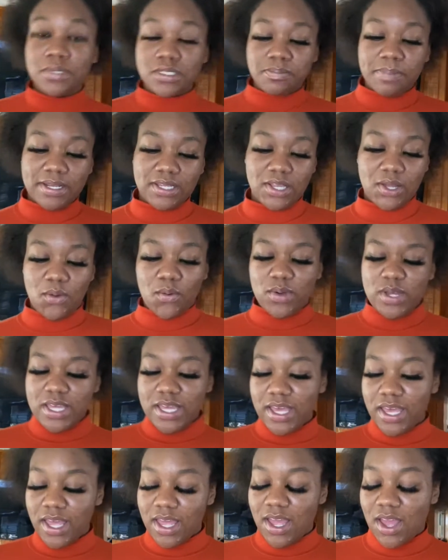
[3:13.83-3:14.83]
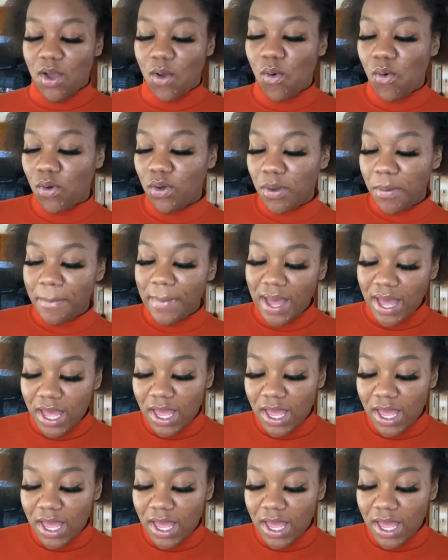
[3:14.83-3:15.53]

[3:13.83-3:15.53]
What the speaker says: about to go ahead and oil my